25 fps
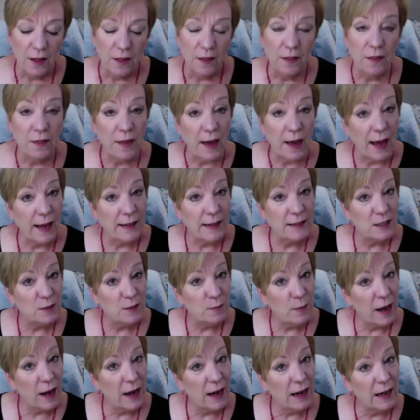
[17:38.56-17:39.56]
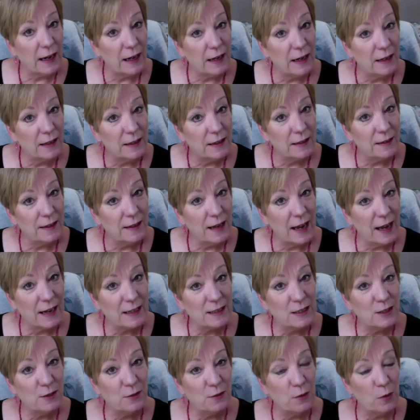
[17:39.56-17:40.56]
that's my
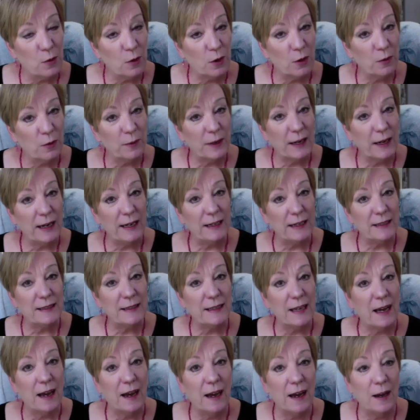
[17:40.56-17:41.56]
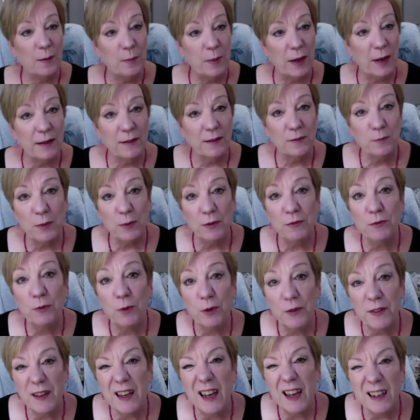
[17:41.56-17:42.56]
next 4 reads
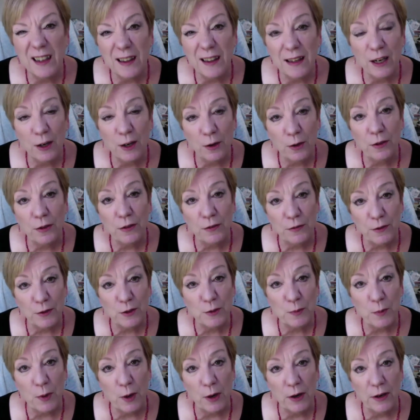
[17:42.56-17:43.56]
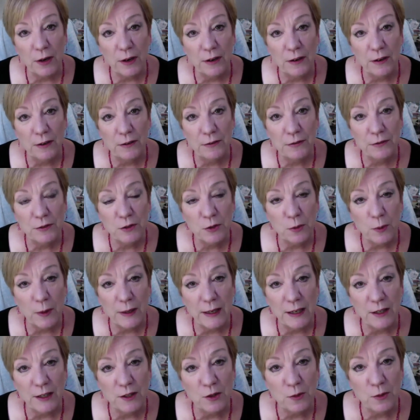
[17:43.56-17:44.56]
before the end of the year, or the first part of
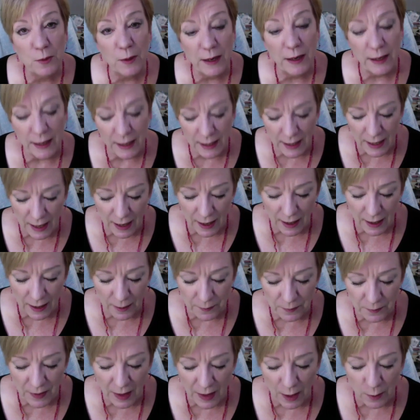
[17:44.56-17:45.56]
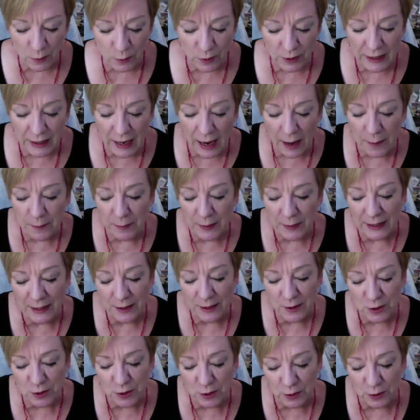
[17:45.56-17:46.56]
2020. That will get
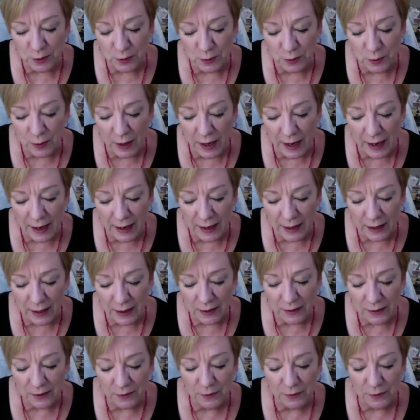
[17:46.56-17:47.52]
me to a